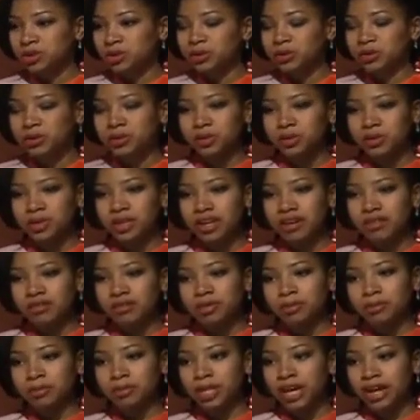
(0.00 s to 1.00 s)
So we have
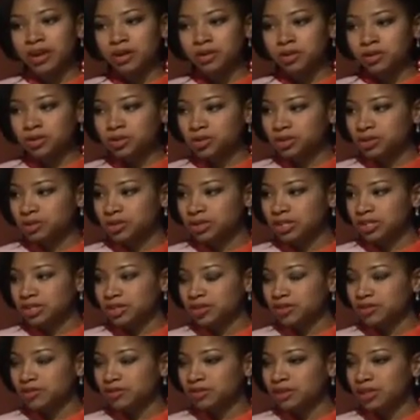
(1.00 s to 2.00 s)
a Black cultural
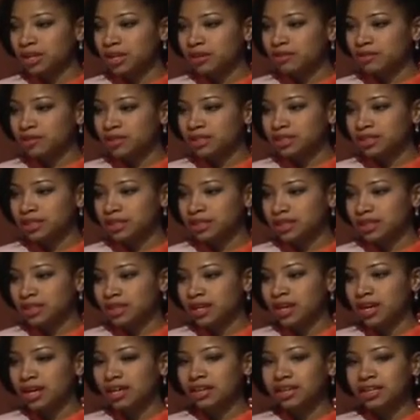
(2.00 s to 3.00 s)
center for that reason,
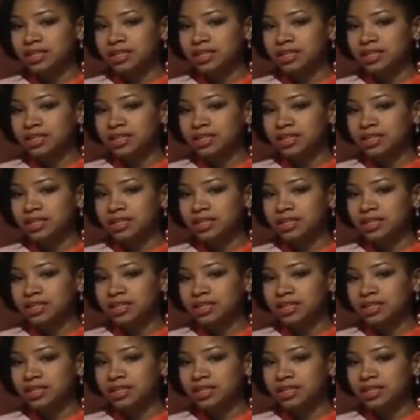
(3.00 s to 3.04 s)
a